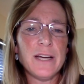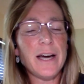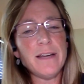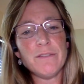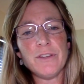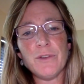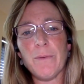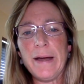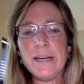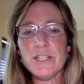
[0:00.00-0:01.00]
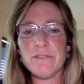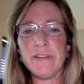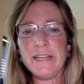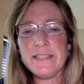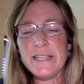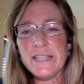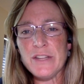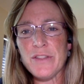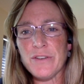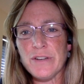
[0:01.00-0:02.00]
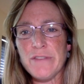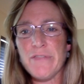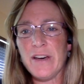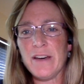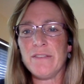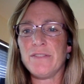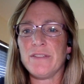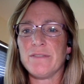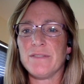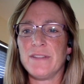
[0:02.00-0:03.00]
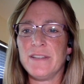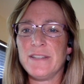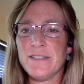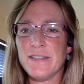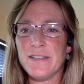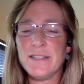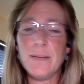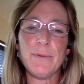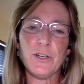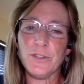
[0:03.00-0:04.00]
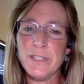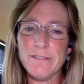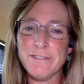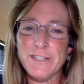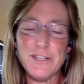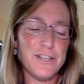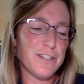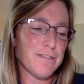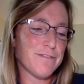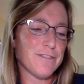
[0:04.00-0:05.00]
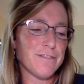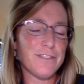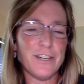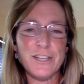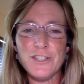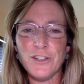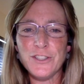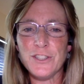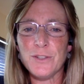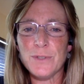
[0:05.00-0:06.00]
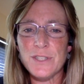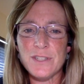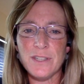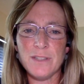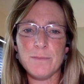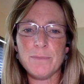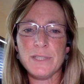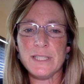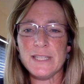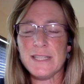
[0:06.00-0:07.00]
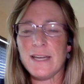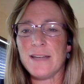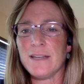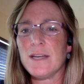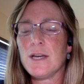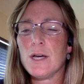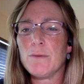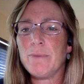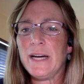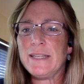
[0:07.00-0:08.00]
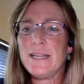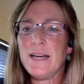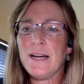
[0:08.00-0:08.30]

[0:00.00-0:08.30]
kind of in the range of 18 to 35, that is the typical definition of young adult. No one's gonna police that, but